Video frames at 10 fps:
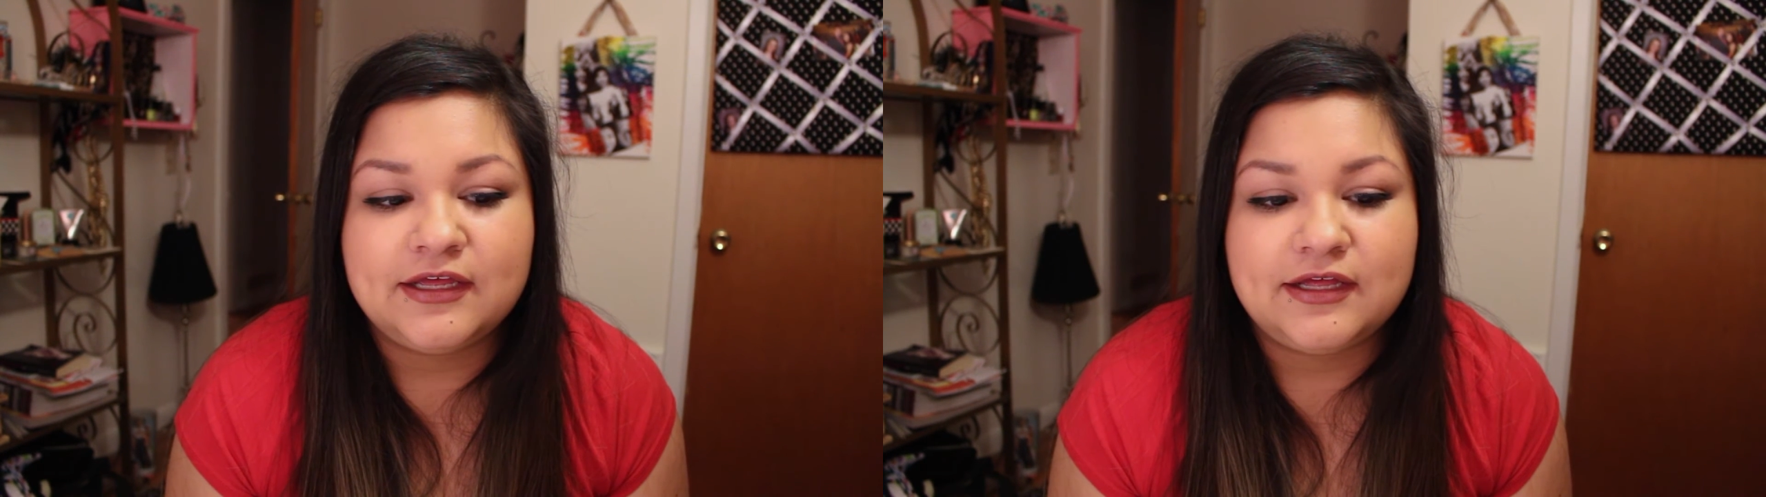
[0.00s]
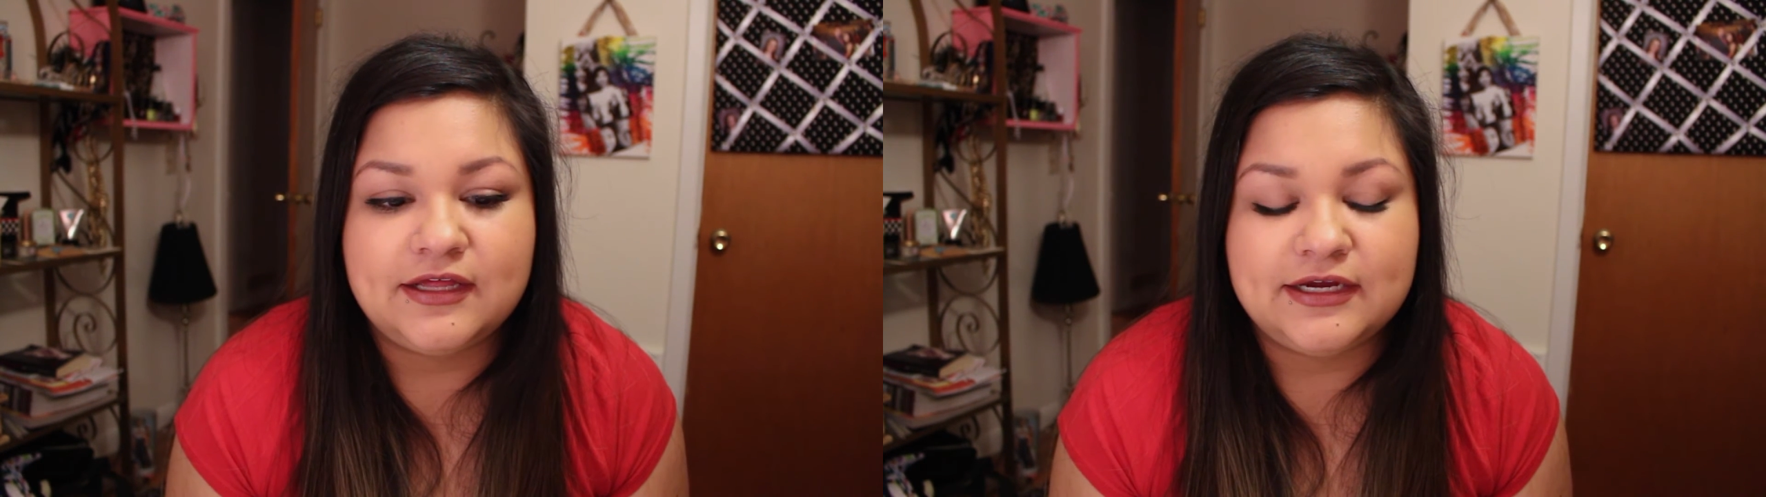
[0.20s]

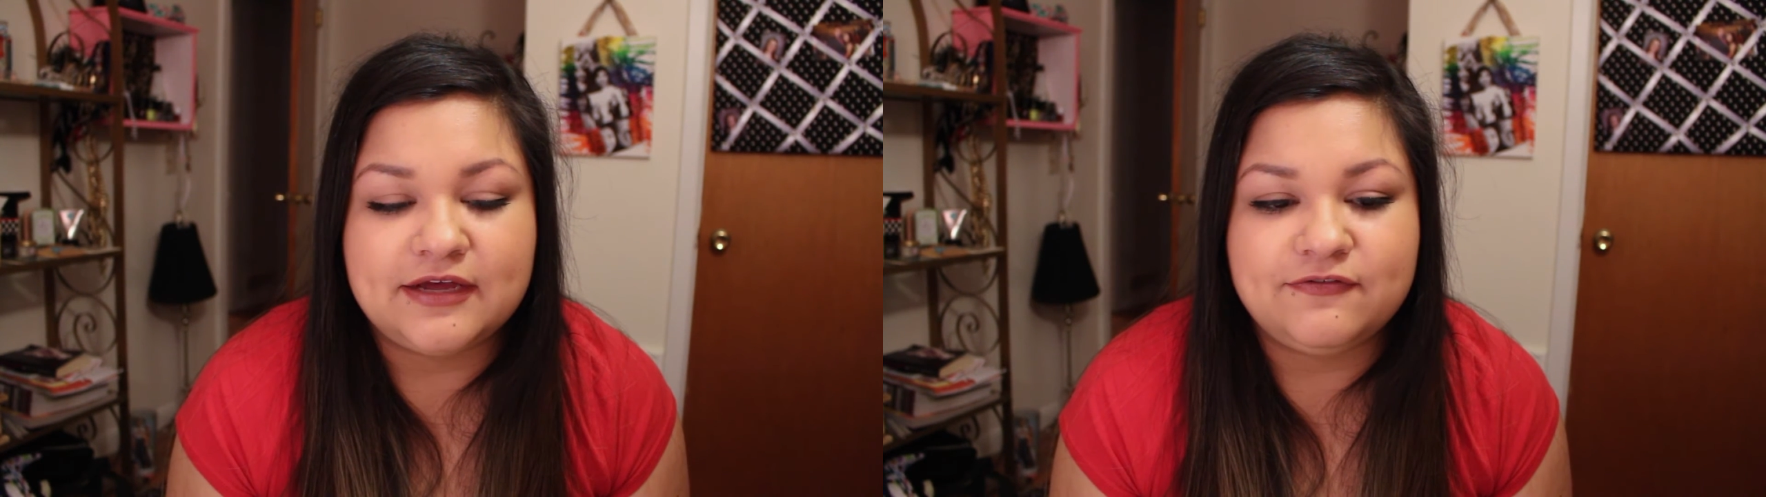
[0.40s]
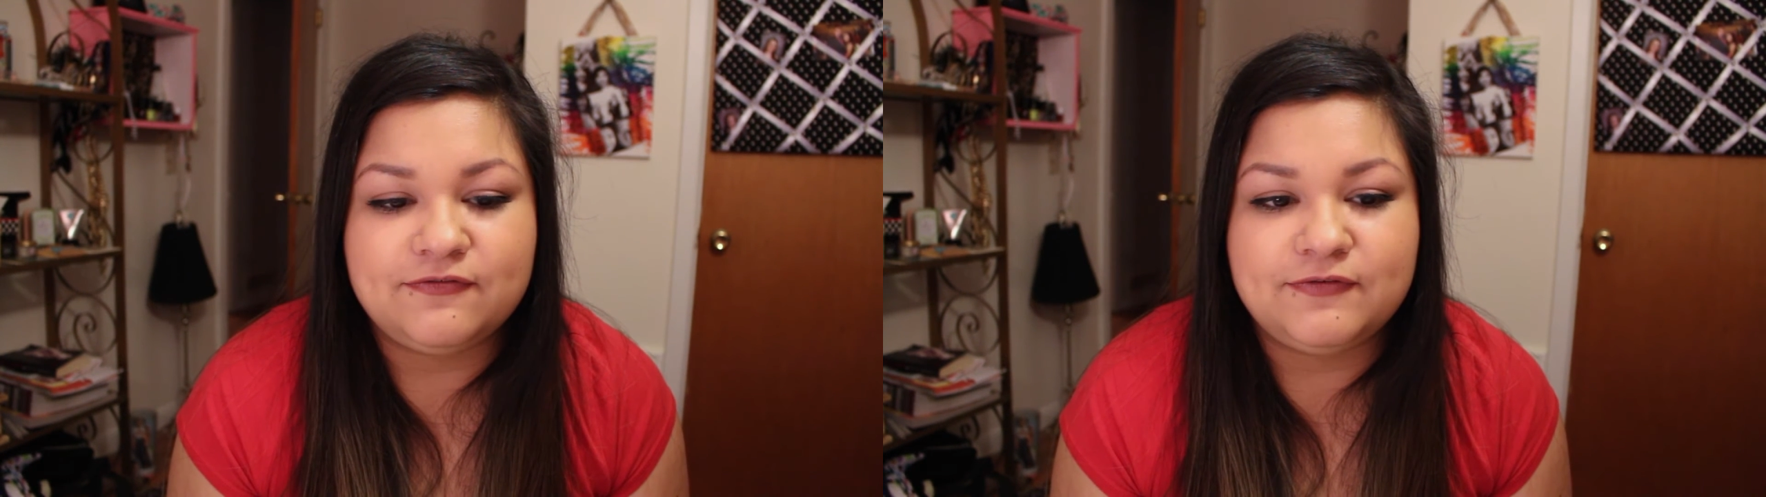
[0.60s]
like
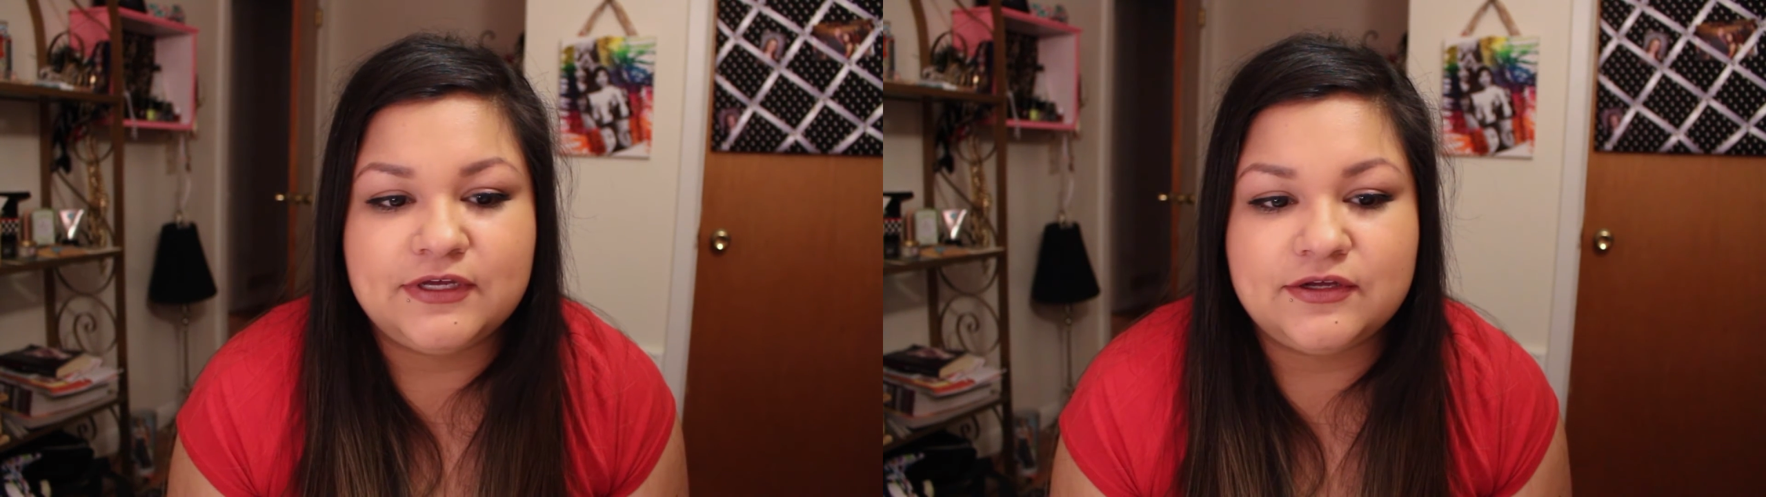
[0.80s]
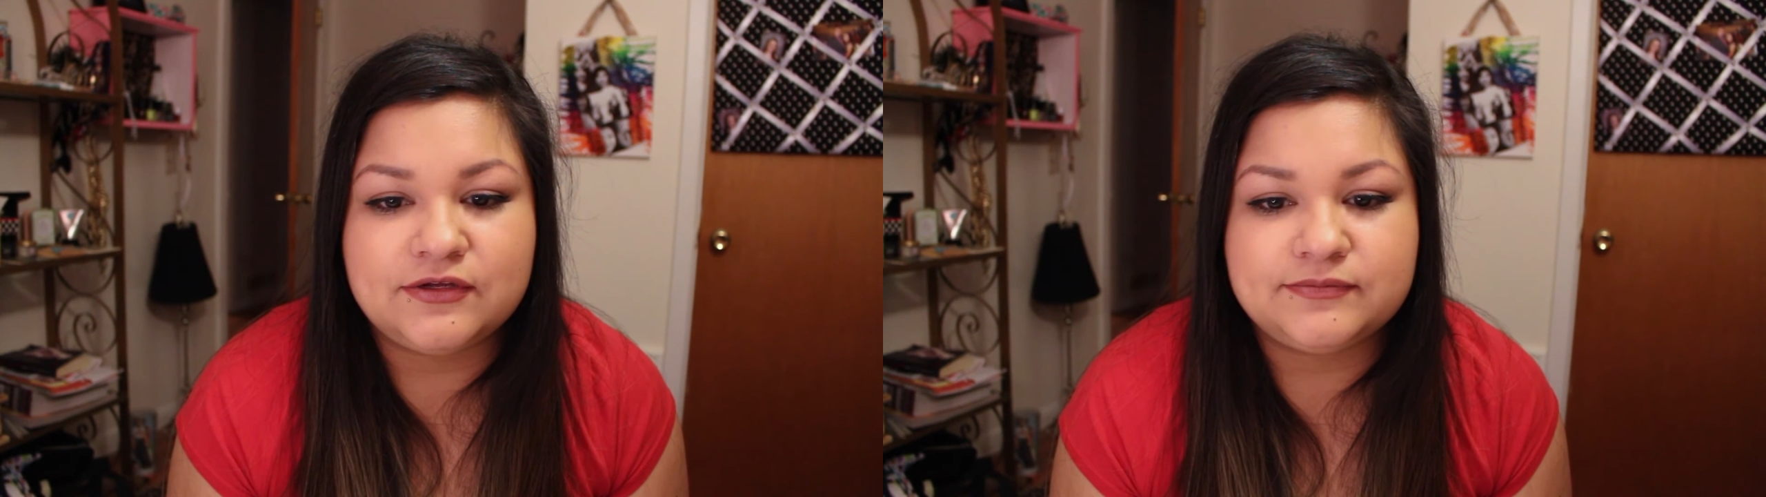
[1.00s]
I
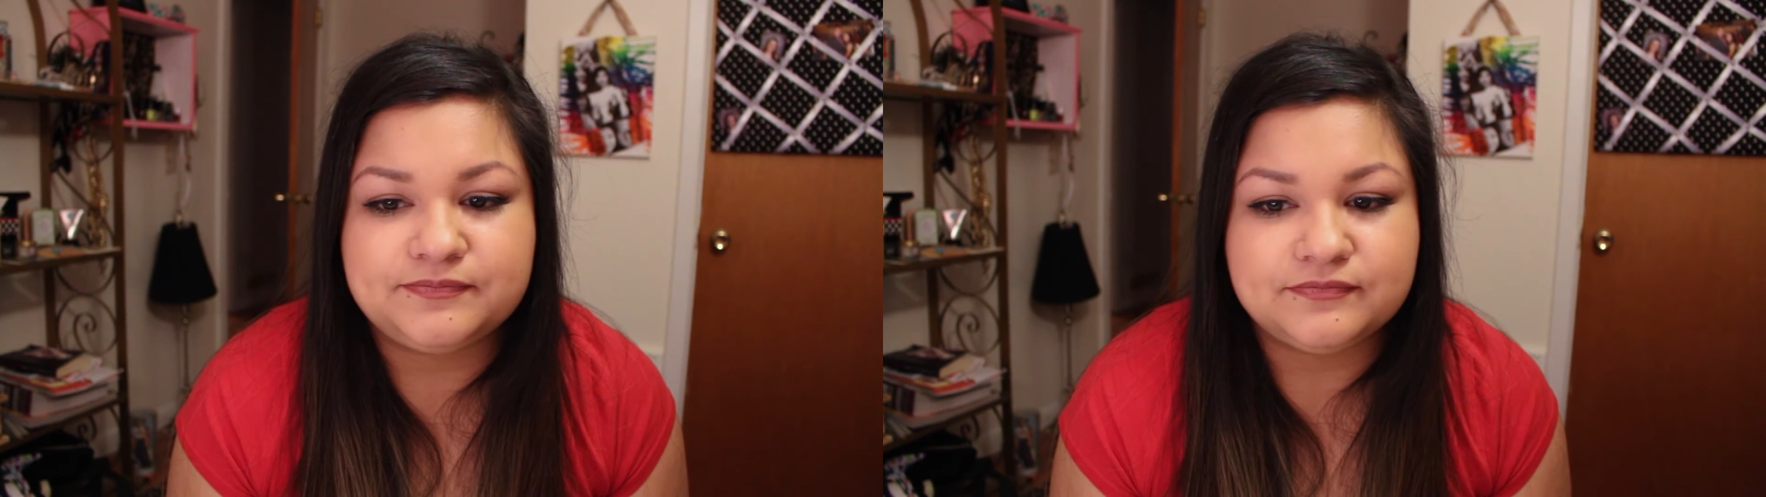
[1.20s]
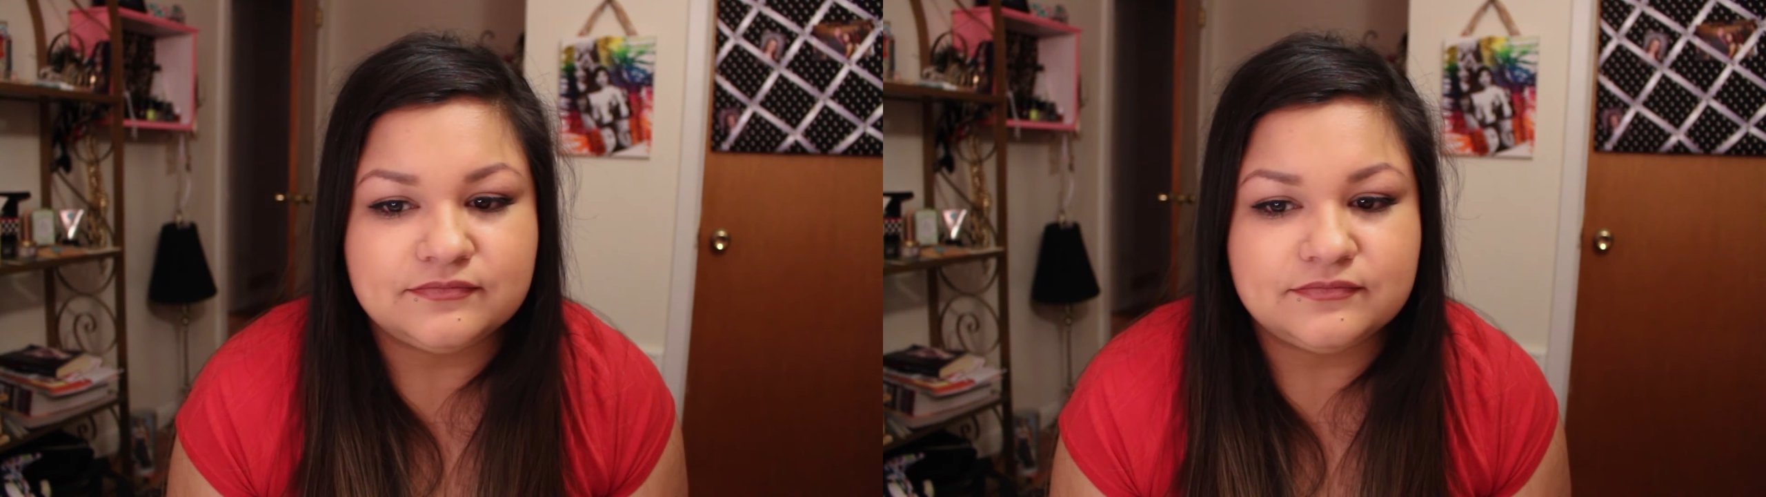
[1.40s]
feel